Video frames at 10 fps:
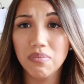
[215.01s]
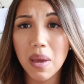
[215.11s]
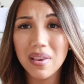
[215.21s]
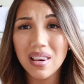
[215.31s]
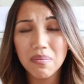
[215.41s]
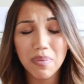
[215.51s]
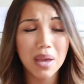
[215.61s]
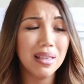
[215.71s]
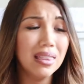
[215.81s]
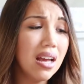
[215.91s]
baby,
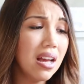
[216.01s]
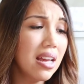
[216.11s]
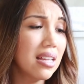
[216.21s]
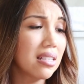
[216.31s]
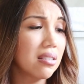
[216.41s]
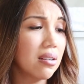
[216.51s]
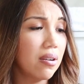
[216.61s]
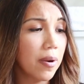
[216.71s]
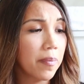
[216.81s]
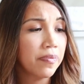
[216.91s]
baby likes.
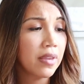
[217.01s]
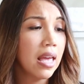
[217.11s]
So I